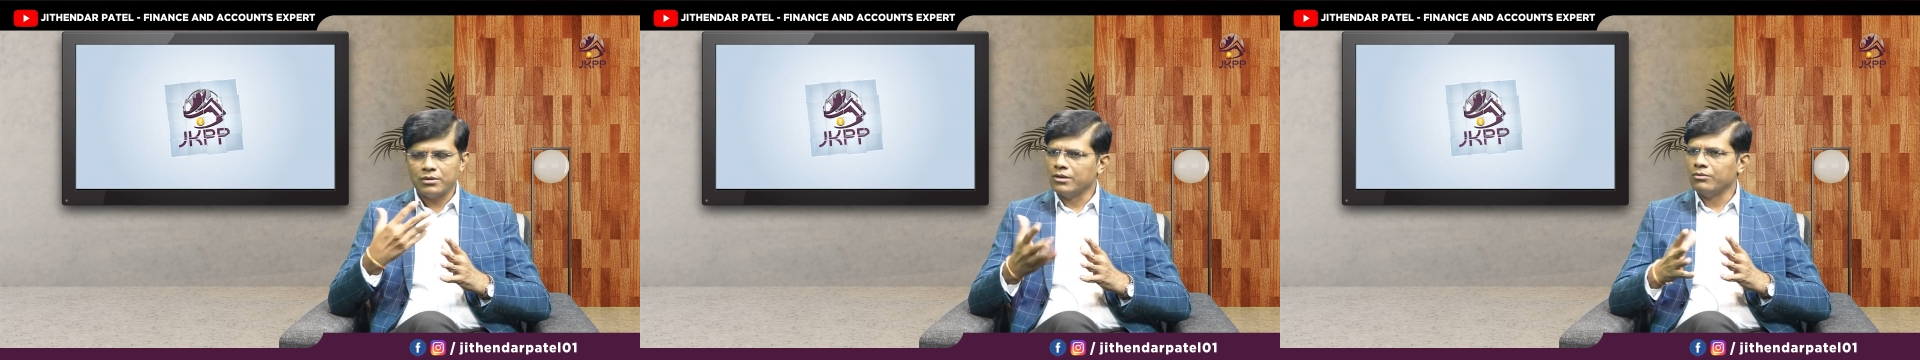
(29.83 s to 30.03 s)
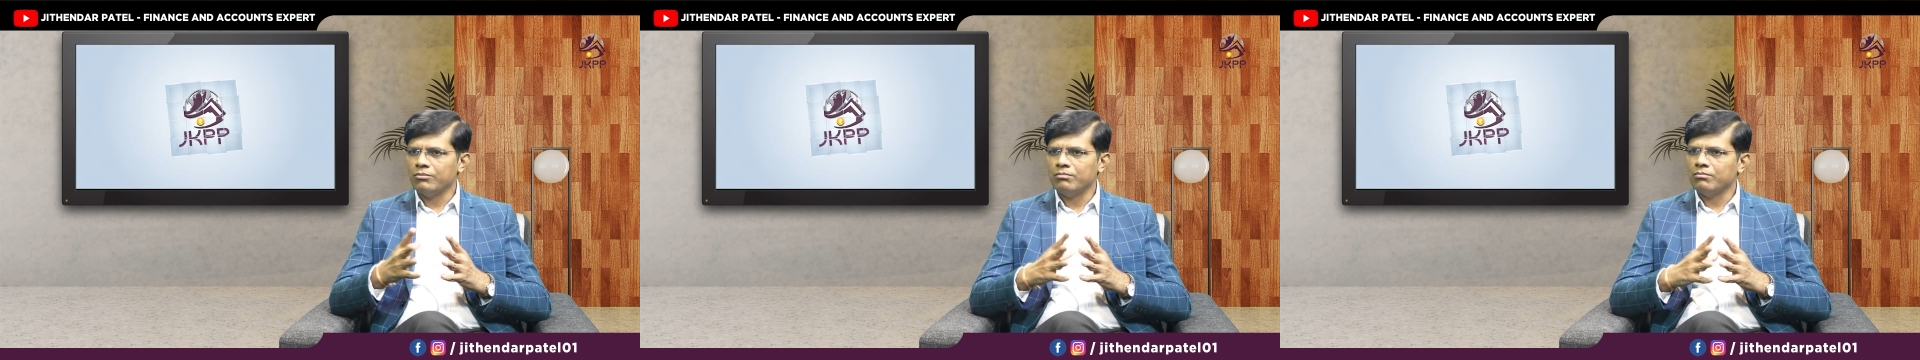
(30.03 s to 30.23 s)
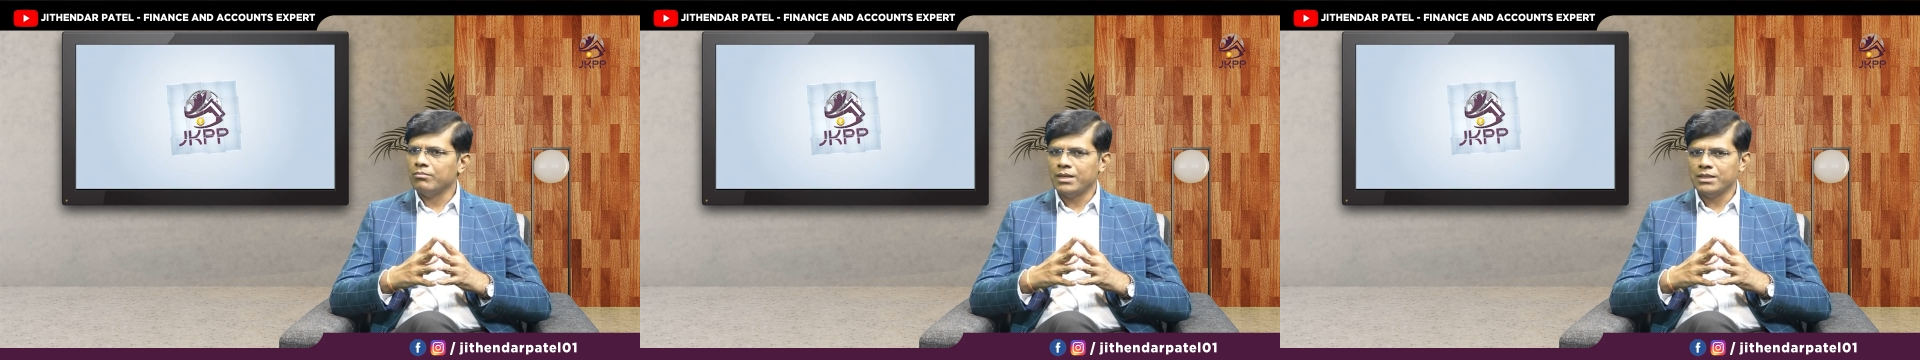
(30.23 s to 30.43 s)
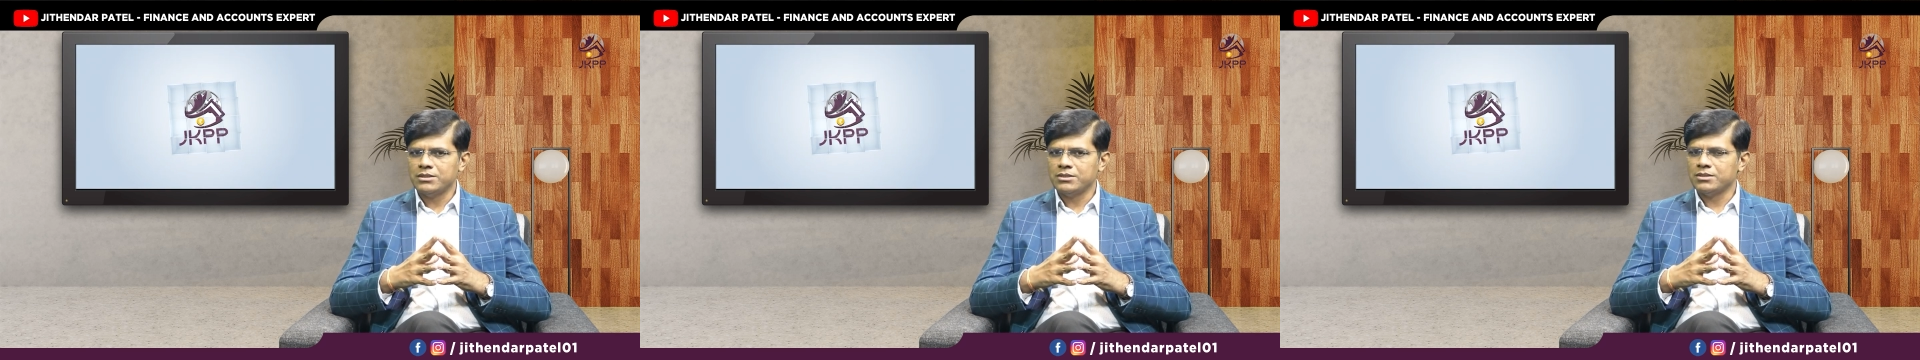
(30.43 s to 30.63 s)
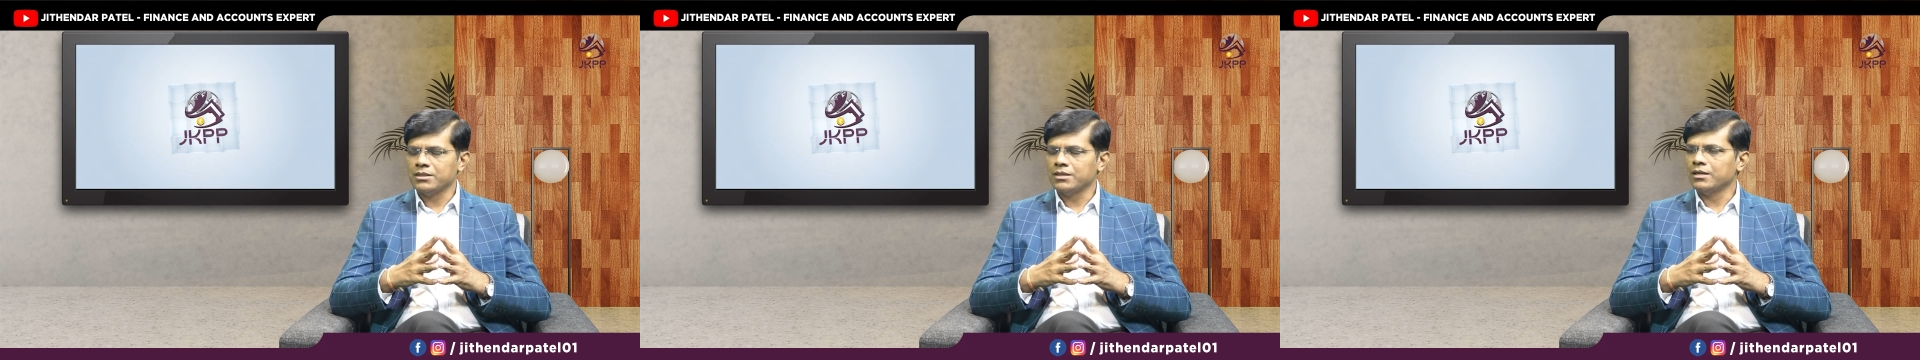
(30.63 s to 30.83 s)

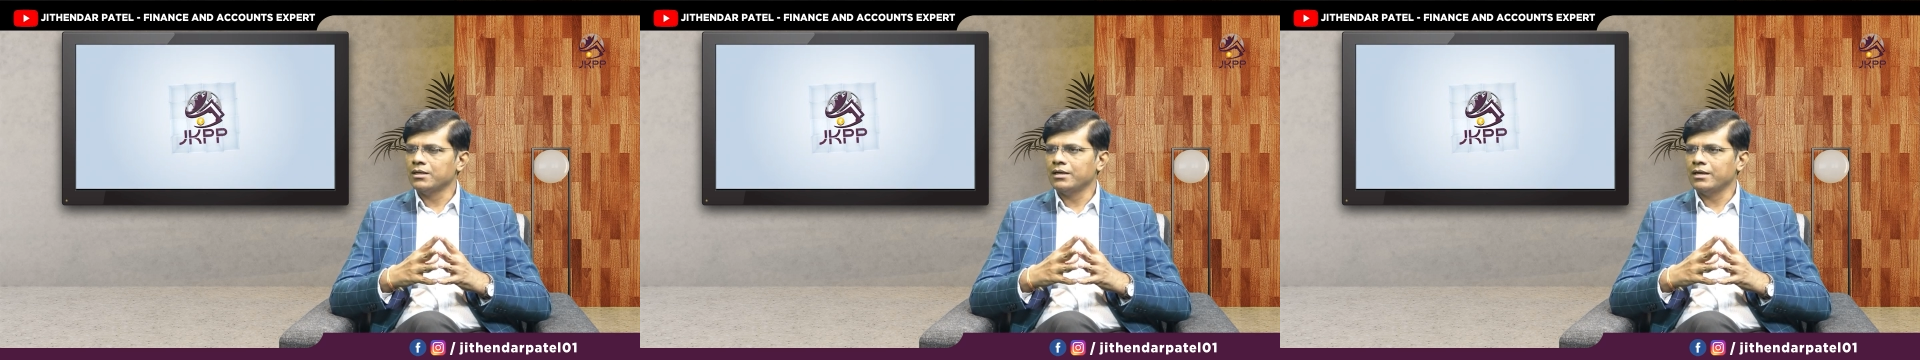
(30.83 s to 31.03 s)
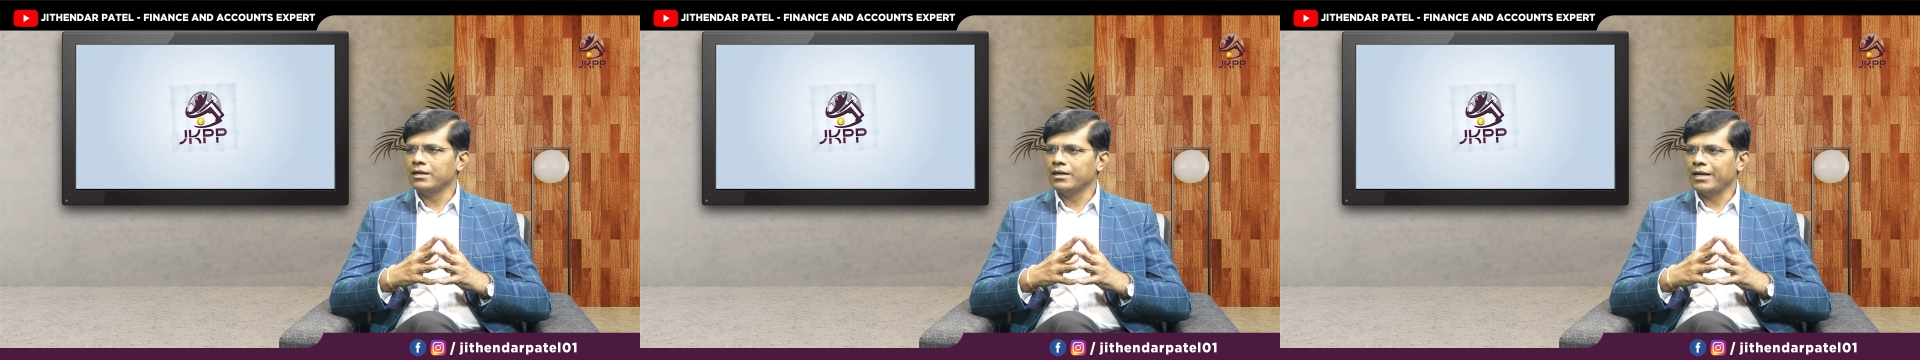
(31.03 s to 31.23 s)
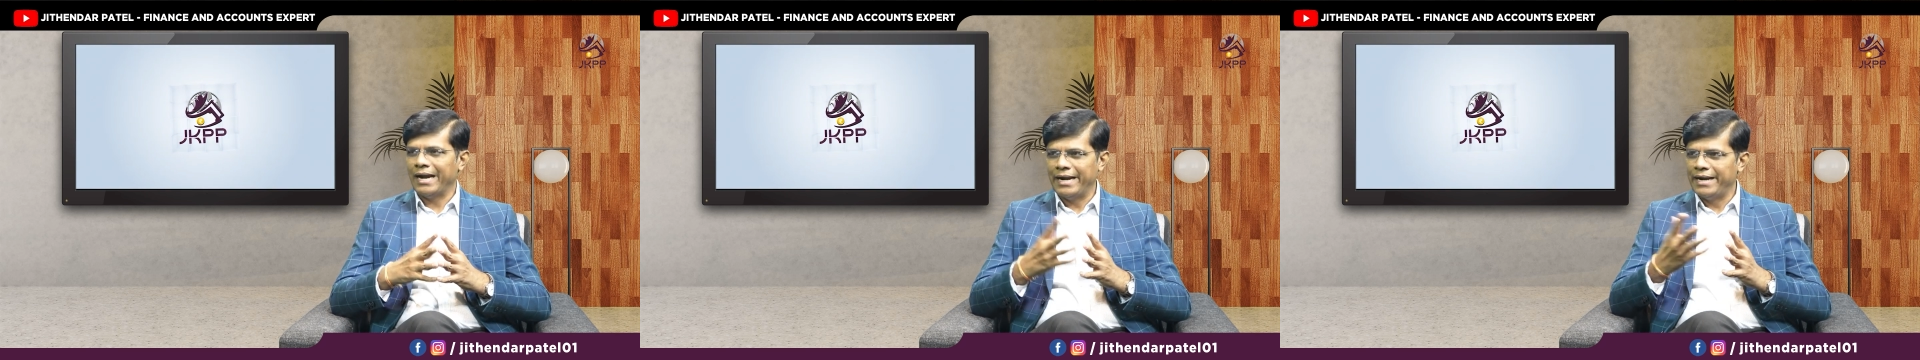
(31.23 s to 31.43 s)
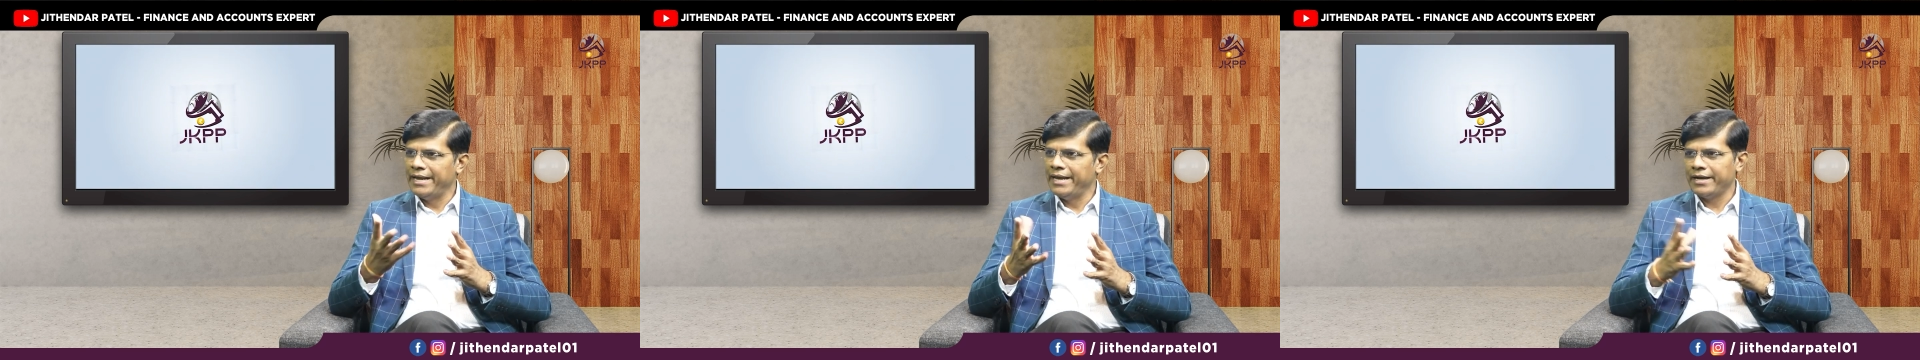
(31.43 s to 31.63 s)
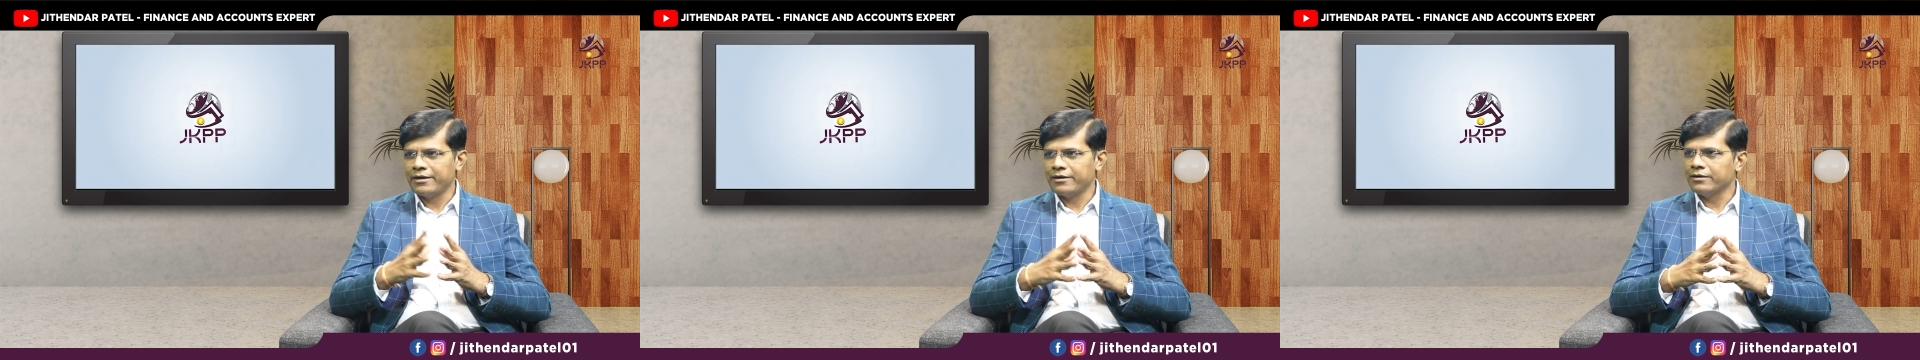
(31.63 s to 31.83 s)
much
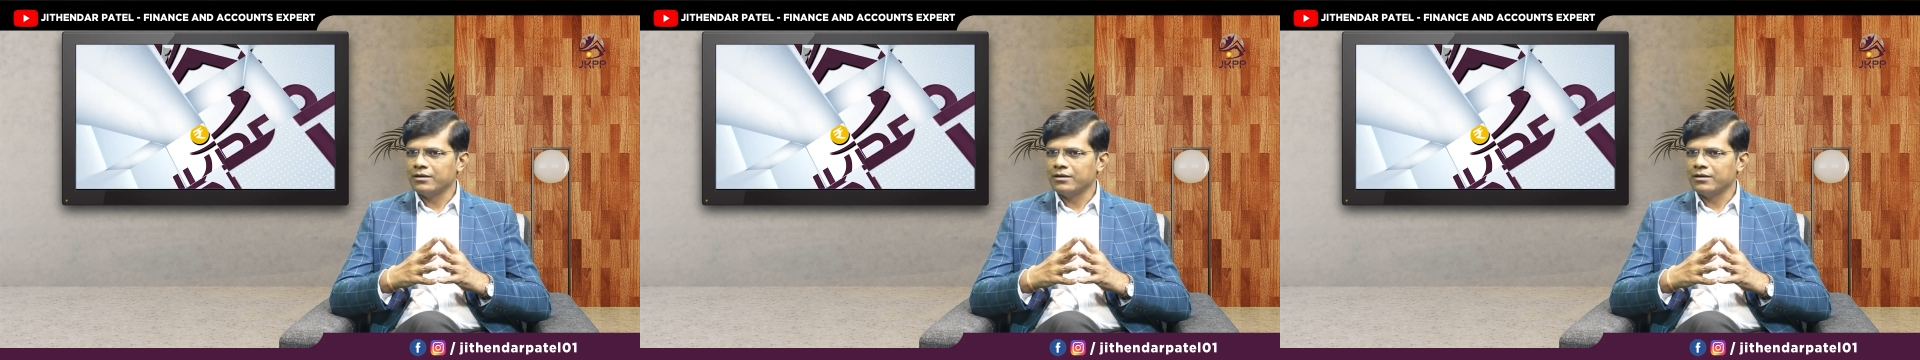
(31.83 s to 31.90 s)
headache.